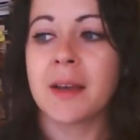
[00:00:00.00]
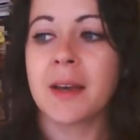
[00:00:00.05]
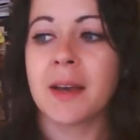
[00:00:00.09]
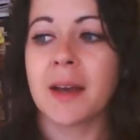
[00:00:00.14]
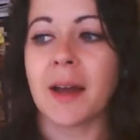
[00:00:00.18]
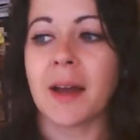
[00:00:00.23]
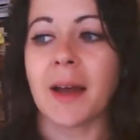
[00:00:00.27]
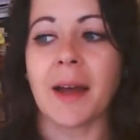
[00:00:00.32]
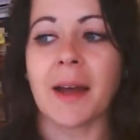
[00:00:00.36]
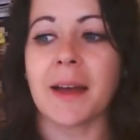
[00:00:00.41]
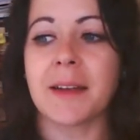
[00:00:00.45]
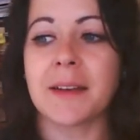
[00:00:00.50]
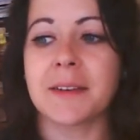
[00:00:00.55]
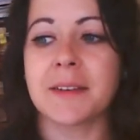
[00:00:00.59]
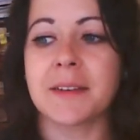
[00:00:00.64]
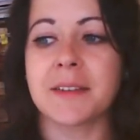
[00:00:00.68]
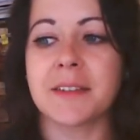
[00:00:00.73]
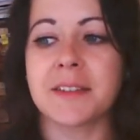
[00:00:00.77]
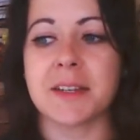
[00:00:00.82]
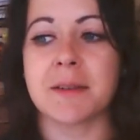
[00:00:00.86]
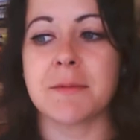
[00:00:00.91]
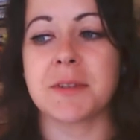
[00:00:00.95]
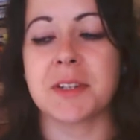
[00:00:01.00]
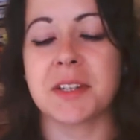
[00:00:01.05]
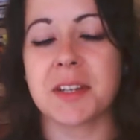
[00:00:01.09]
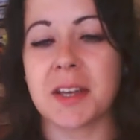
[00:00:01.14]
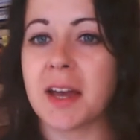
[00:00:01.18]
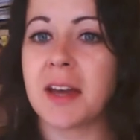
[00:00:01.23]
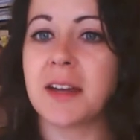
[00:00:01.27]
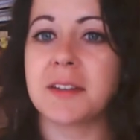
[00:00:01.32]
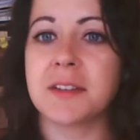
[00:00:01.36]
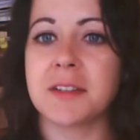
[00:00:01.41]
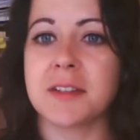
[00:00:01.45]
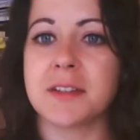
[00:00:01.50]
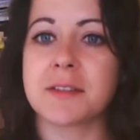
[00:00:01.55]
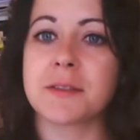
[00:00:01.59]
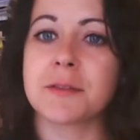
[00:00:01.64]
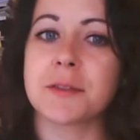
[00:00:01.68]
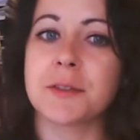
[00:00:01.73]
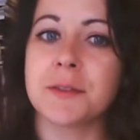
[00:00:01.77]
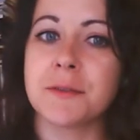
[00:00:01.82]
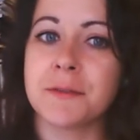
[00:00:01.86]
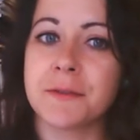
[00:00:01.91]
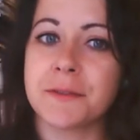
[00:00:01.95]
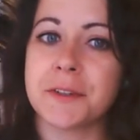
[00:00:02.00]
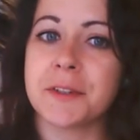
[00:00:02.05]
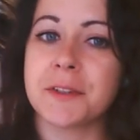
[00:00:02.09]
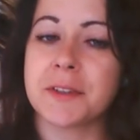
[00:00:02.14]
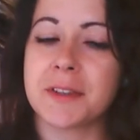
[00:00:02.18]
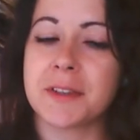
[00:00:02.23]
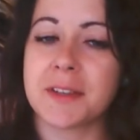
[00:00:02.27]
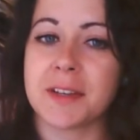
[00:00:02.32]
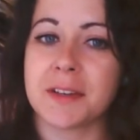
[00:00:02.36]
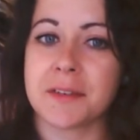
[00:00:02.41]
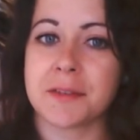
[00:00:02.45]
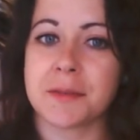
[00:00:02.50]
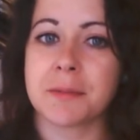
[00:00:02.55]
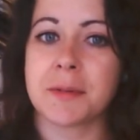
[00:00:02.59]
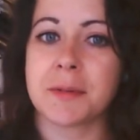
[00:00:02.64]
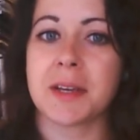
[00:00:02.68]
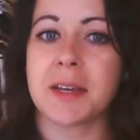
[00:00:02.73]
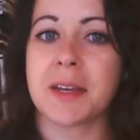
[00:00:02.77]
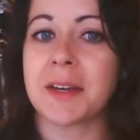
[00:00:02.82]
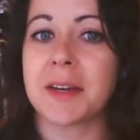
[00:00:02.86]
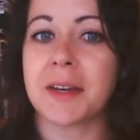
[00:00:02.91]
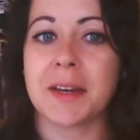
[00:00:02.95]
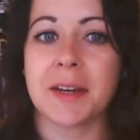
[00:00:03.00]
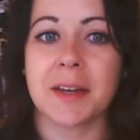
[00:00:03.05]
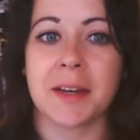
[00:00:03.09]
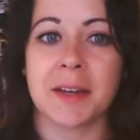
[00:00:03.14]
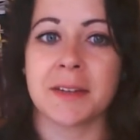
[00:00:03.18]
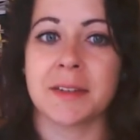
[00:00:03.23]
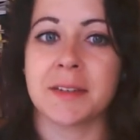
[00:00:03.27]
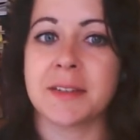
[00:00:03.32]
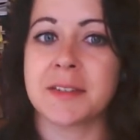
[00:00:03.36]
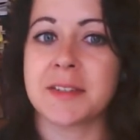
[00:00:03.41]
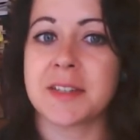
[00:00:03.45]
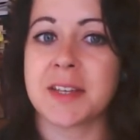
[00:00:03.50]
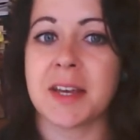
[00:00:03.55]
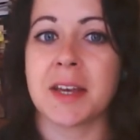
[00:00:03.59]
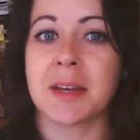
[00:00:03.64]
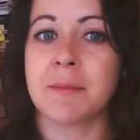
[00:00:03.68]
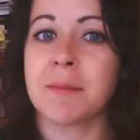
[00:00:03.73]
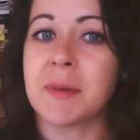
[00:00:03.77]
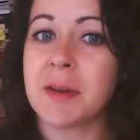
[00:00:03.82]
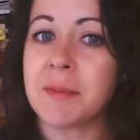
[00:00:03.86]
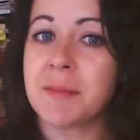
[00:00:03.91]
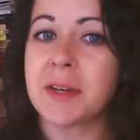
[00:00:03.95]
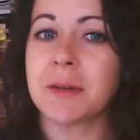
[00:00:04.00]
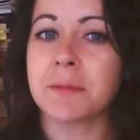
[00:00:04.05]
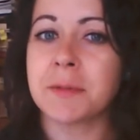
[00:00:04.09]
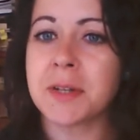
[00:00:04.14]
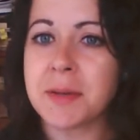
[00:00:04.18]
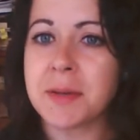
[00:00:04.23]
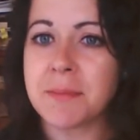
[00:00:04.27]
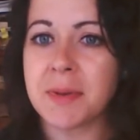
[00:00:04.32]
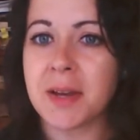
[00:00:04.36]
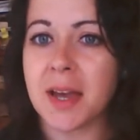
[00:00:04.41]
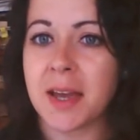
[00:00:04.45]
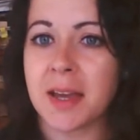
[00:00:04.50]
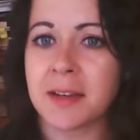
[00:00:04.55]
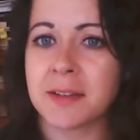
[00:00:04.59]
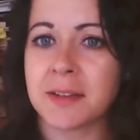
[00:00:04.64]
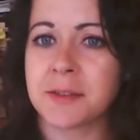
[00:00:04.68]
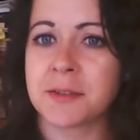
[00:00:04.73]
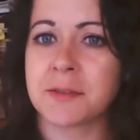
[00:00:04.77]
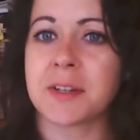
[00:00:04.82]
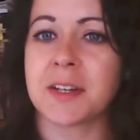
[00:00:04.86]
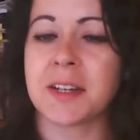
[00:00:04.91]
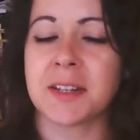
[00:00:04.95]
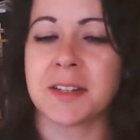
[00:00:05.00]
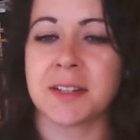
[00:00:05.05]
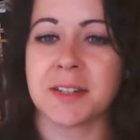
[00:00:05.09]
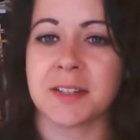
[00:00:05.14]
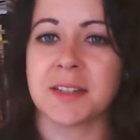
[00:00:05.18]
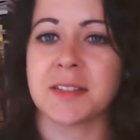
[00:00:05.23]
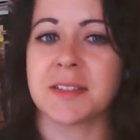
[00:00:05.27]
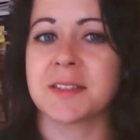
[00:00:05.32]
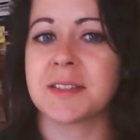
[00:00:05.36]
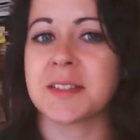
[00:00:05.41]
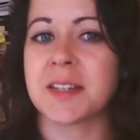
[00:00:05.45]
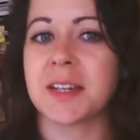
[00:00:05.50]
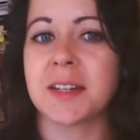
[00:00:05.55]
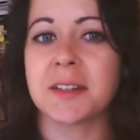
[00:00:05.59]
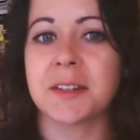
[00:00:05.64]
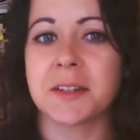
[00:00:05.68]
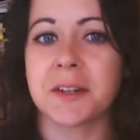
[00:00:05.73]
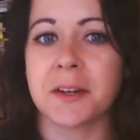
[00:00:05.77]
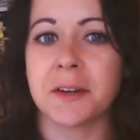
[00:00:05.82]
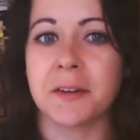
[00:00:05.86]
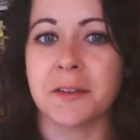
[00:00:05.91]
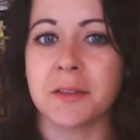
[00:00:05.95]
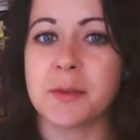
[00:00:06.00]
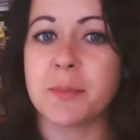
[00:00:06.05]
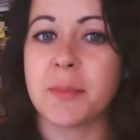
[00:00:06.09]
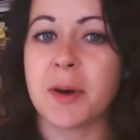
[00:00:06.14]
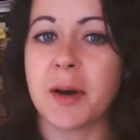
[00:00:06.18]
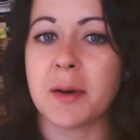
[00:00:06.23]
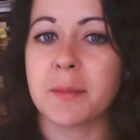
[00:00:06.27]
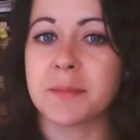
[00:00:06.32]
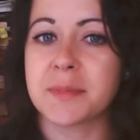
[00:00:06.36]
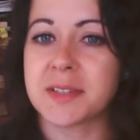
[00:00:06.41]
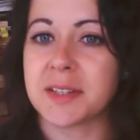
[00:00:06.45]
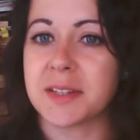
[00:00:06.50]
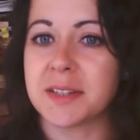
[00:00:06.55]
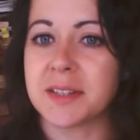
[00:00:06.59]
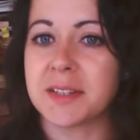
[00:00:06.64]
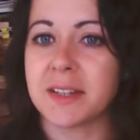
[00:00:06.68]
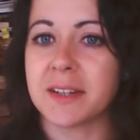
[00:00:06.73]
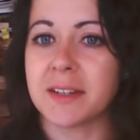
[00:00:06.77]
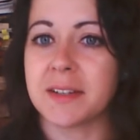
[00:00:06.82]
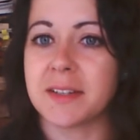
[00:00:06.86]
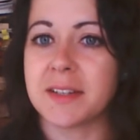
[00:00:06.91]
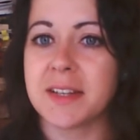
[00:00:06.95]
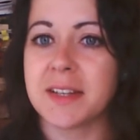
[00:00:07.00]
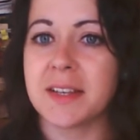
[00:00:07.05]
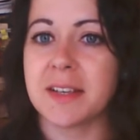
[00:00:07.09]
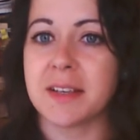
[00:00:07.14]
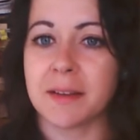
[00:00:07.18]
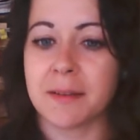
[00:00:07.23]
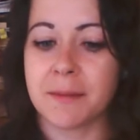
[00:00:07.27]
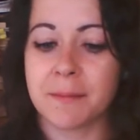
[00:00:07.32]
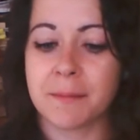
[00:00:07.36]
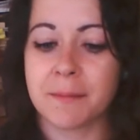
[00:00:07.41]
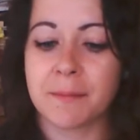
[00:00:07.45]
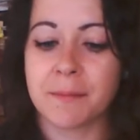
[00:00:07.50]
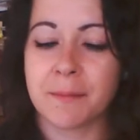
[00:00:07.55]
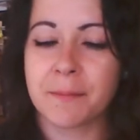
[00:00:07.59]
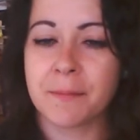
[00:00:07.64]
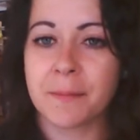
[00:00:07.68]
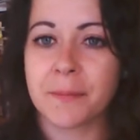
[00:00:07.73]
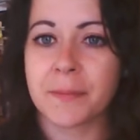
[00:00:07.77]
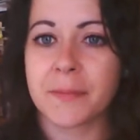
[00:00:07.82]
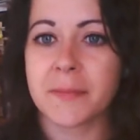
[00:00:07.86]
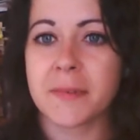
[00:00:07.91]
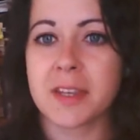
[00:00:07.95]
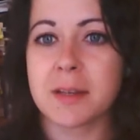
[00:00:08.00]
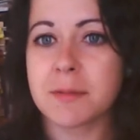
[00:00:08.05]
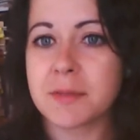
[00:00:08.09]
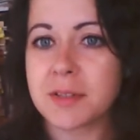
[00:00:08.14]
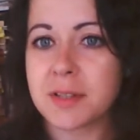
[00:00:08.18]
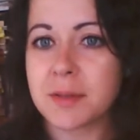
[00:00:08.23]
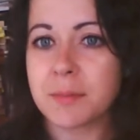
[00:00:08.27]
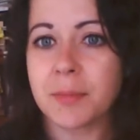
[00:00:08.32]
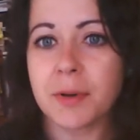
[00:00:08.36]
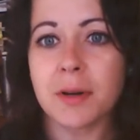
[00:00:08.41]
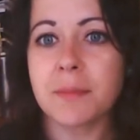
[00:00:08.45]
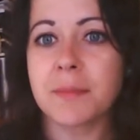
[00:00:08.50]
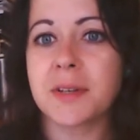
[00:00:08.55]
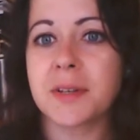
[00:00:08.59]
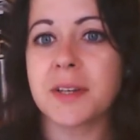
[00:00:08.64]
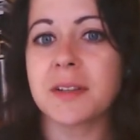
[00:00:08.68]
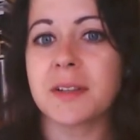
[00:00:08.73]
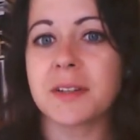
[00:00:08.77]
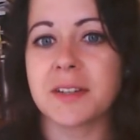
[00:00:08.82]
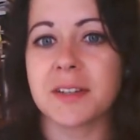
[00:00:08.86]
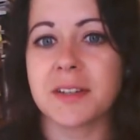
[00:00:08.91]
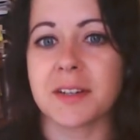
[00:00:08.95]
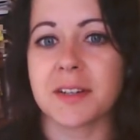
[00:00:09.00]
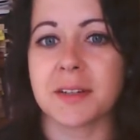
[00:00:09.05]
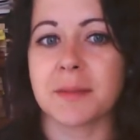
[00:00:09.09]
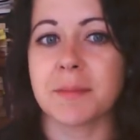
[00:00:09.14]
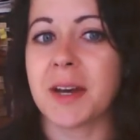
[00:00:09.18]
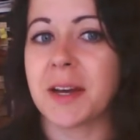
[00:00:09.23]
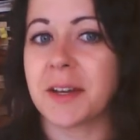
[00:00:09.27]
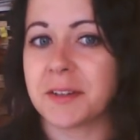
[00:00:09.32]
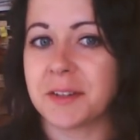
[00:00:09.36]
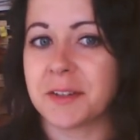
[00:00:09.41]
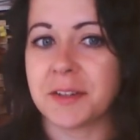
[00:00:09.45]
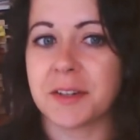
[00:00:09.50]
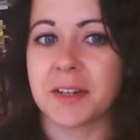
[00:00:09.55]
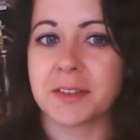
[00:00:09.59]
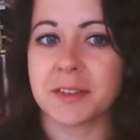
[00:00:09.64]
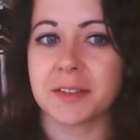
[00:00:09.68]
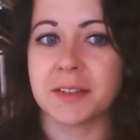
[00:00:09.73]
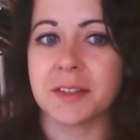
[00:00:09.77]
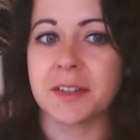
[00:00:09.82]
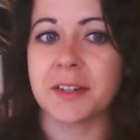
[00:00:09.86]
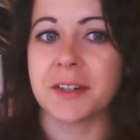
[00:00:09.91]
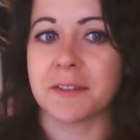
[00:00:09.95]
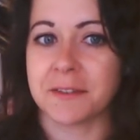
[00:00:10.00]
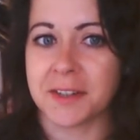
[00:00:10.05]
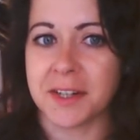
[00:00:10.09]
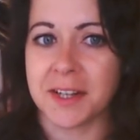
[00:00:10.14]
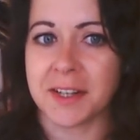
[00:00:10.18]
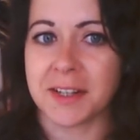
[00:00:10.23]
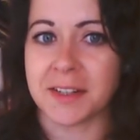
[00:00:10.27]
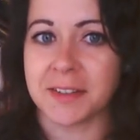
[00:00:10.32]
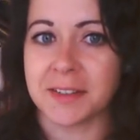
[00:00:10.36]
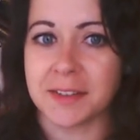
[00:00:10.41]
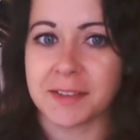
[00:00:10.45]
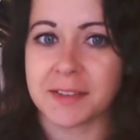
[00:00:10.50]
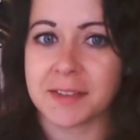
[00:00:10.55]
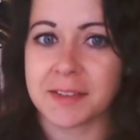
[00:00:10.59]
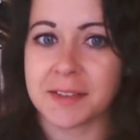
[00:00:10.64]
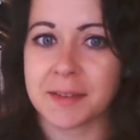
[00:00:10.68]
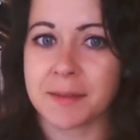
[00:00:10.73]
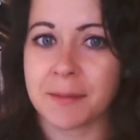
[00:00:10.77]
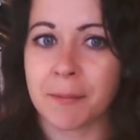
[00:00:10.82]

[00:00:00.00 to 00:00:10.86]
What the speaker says: And he would catch his own food this way and maybe a wee bit extra to sell around the pubs in Dundee. He was a popular young man who had a lot of friends.